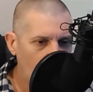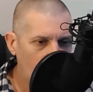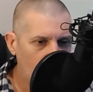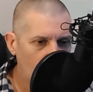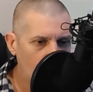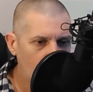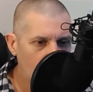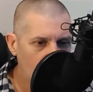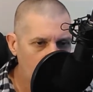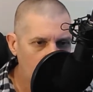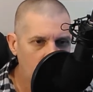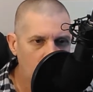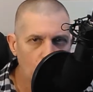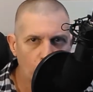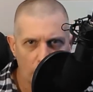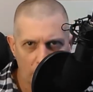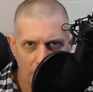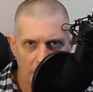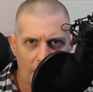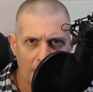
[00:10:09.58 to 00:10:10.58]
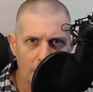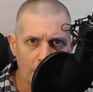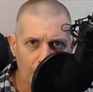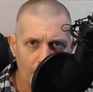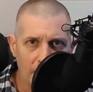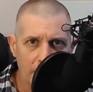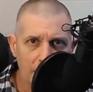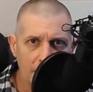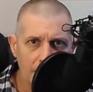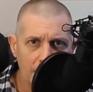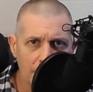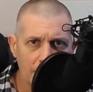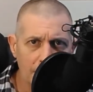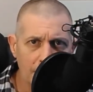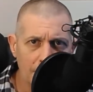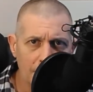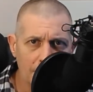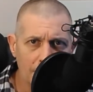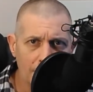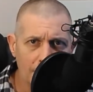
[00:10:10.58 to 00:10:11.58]
You could do a lot of things,
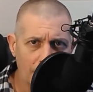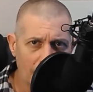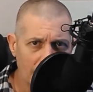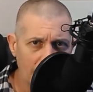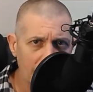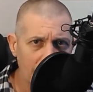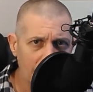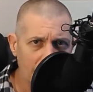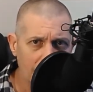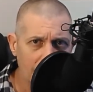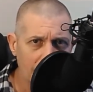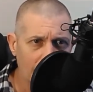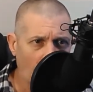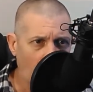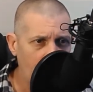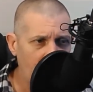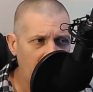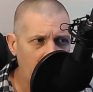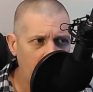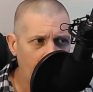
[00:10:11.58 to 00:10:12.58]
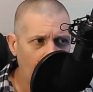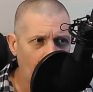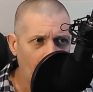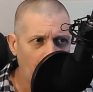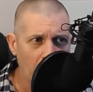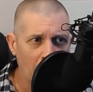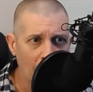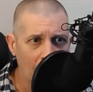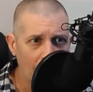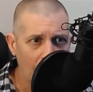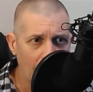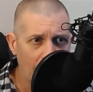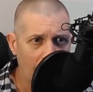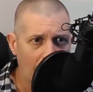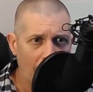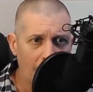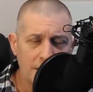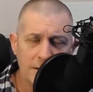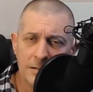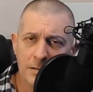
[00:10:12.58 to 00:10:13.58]
right? I mean,
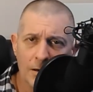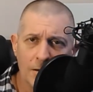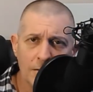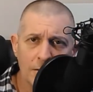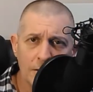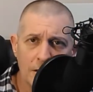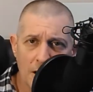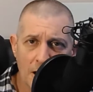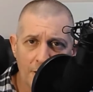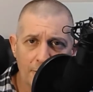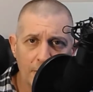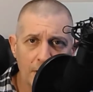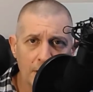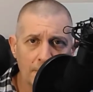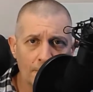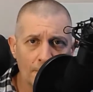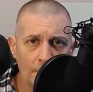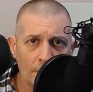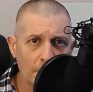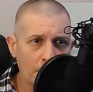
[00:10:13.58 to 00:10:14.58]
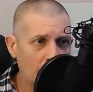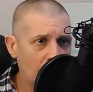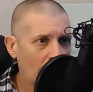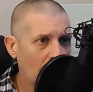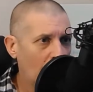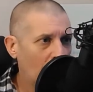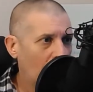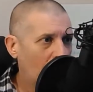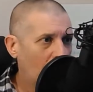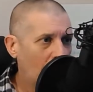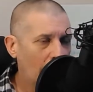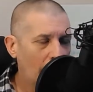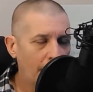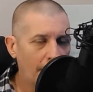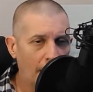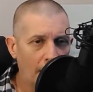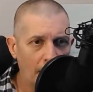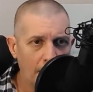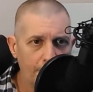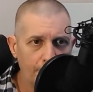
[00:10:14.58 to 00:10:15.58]
I started nothing,
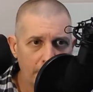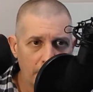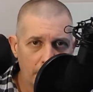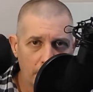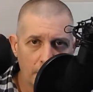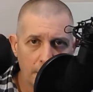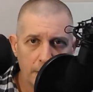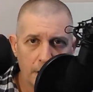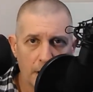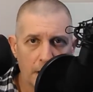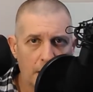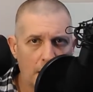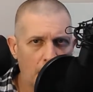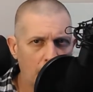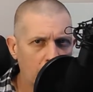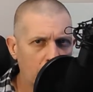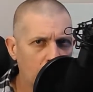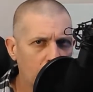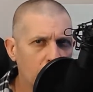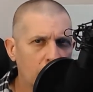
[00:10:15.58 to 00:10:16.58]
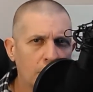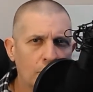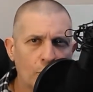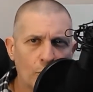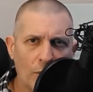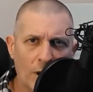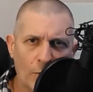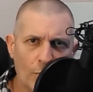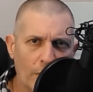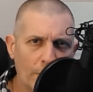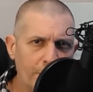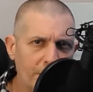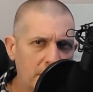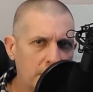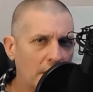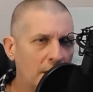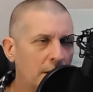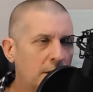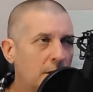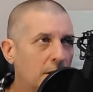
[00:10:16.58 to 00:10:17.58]
and I built and I grew a
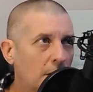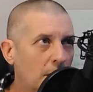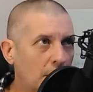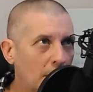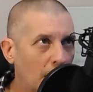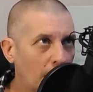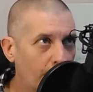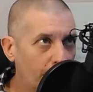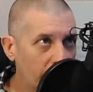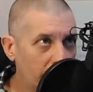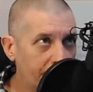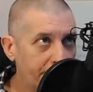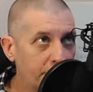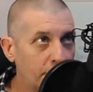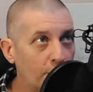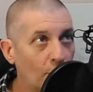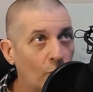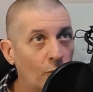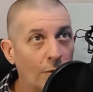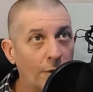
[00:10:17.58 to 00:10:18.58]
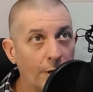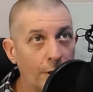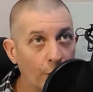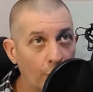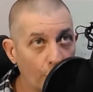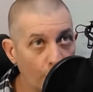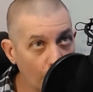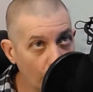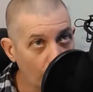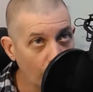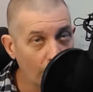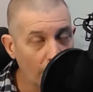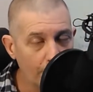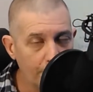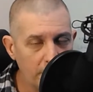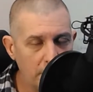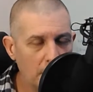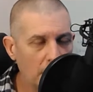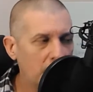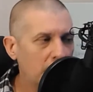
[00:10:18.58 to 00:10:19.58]
reputation, and I built some more and grew a
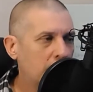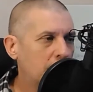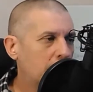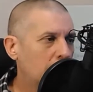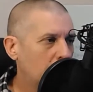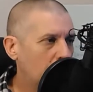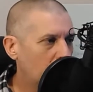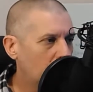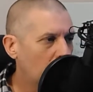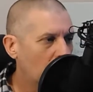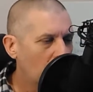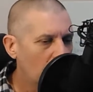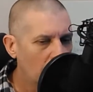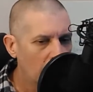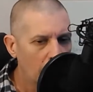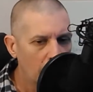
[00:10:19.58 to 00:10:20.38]
reputation and